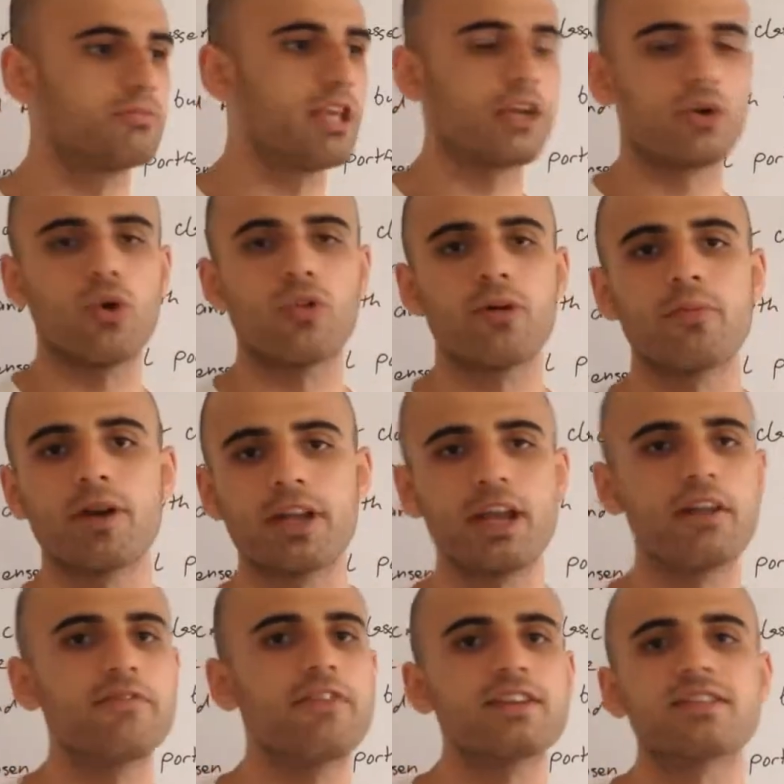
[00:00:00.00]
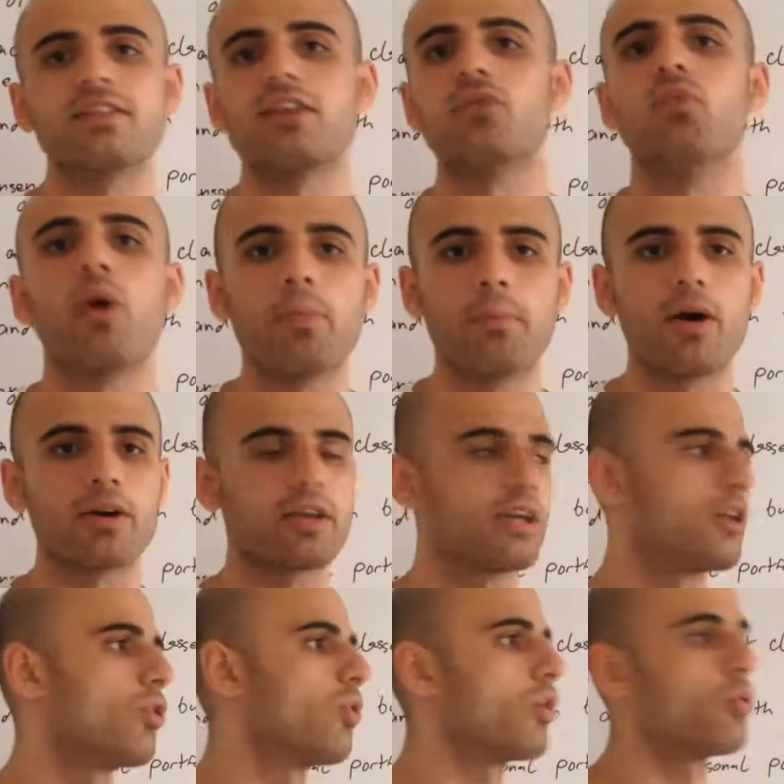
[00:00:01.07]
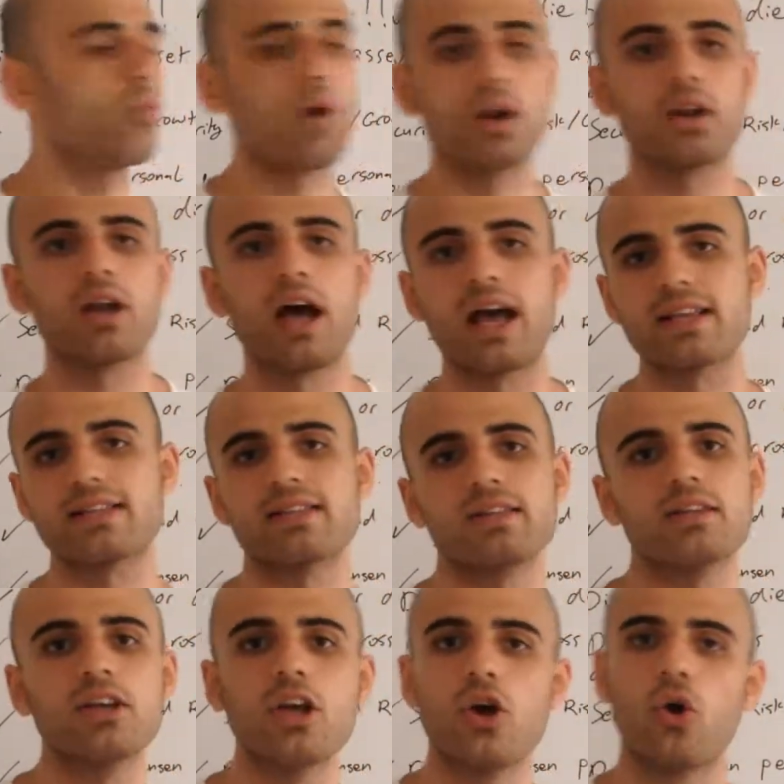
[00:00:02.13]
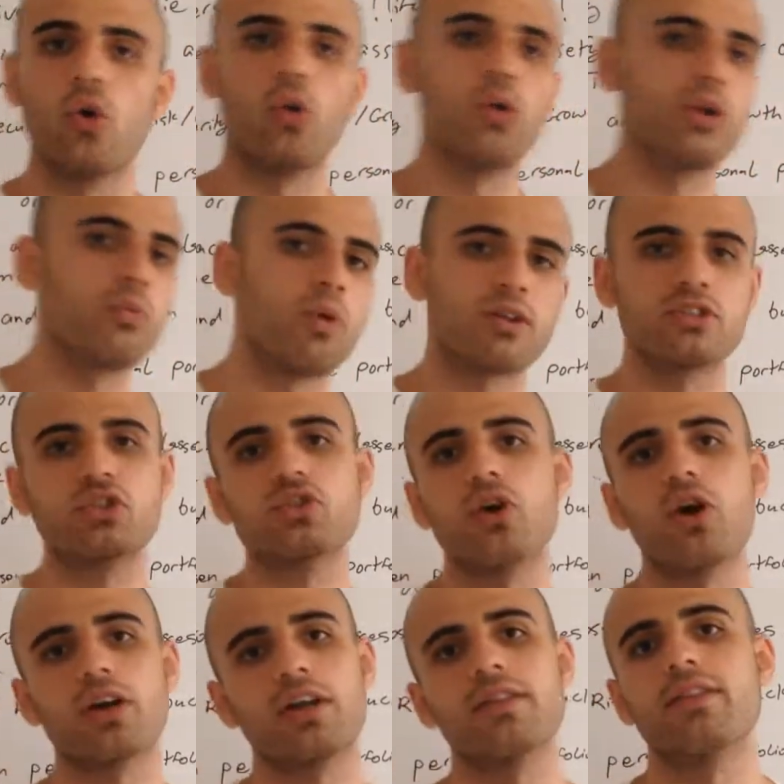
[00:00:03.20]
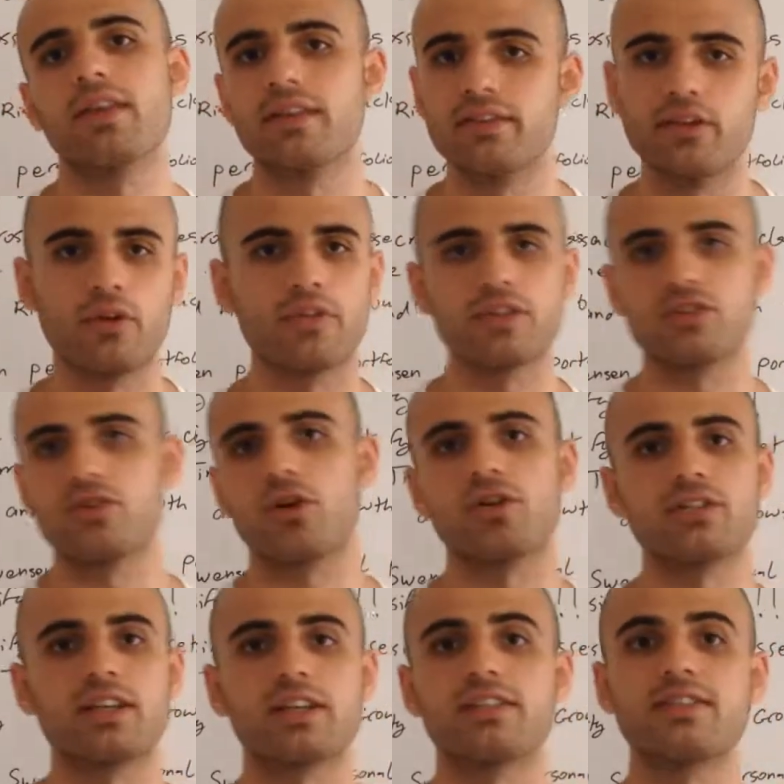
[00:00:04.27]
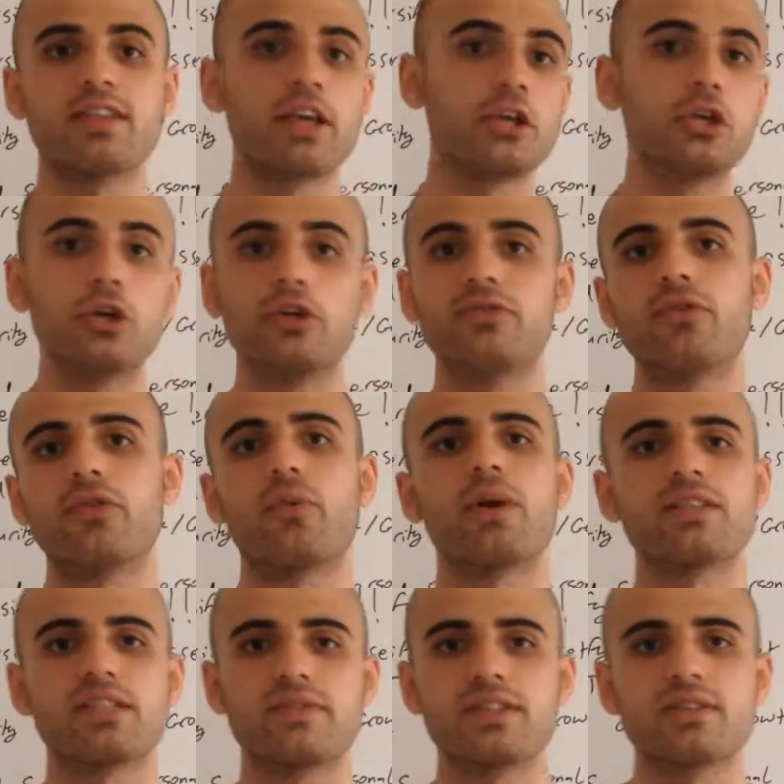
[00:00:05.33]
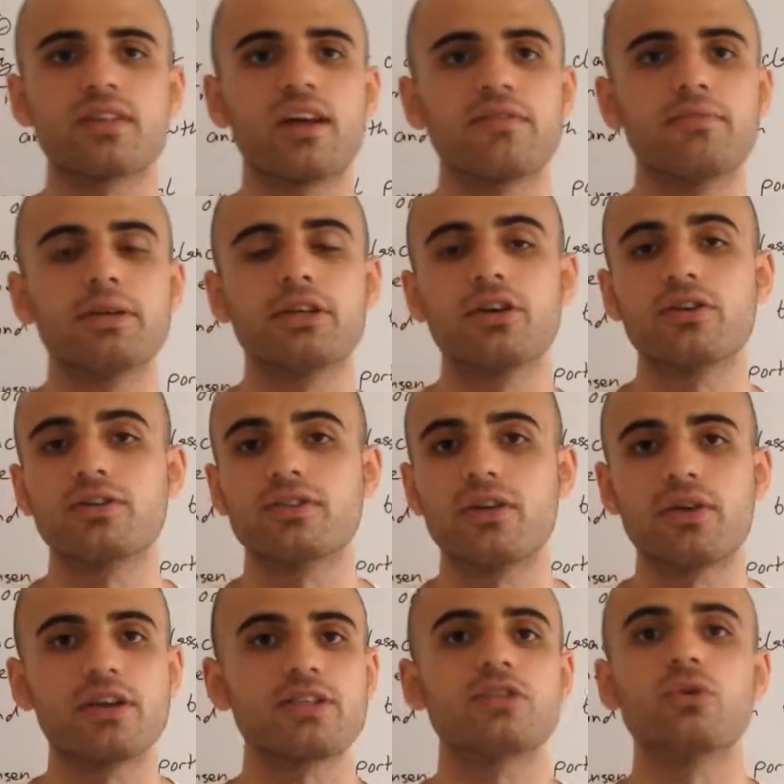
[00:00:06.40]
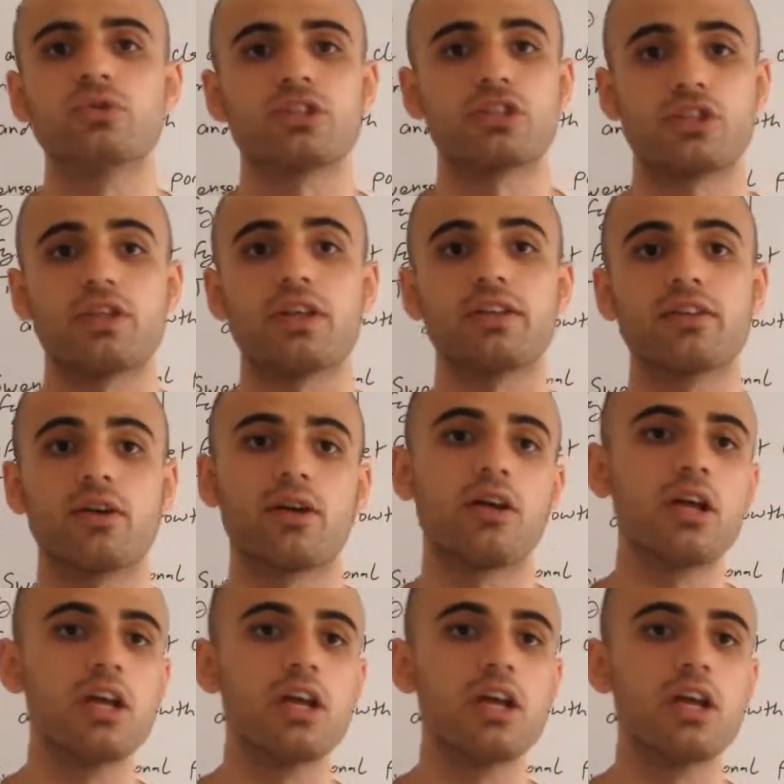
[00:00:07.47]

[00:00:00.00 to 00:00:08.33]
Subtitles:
take all their money and invest it in one bucket or in one asset or in one stock and think this stock is going to stay good for the rest of its life, because there is no such thing.